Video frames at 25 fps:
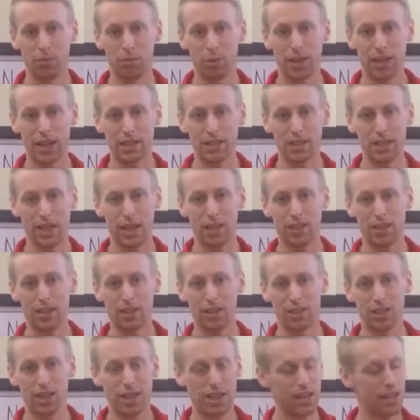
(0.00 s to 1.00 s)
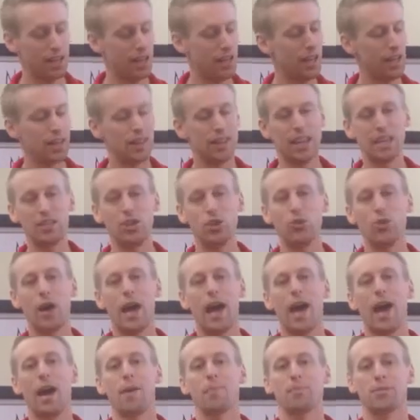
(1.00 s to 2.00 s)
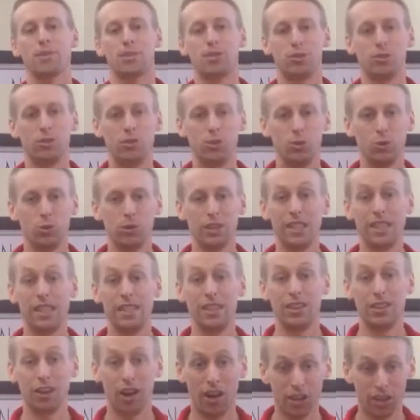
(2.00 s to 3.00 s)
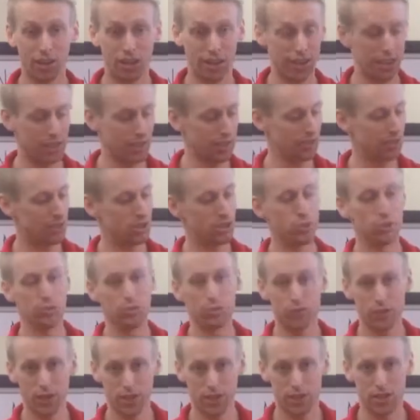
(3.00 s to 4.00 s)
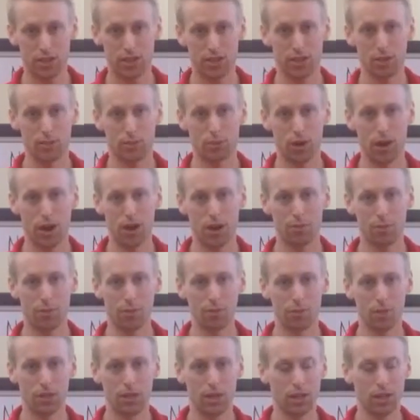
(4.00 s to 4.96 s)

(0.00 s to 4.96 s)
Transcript: but at the end of the day, they do absolutely nothing to fix this problem.